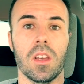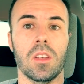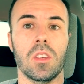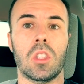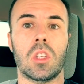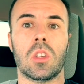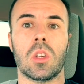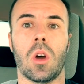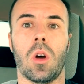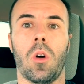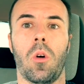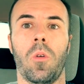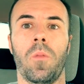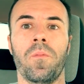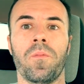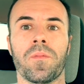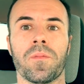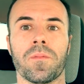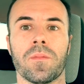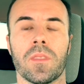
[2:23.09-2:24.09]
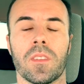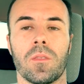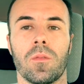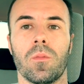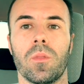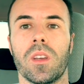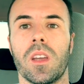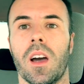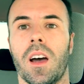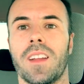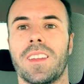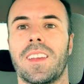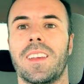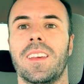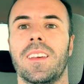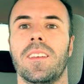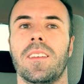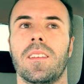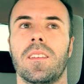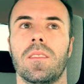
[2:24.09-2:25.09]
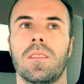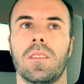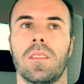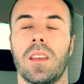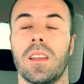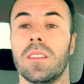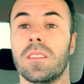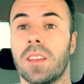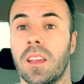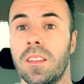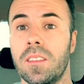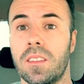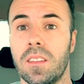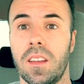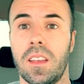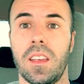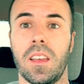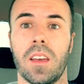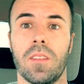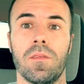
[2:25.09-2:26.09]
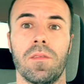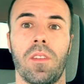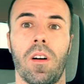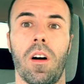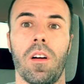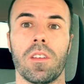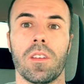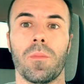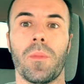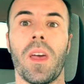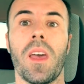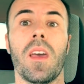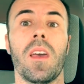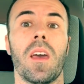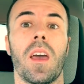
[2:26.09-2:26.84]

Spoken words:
So we got intensity and volume.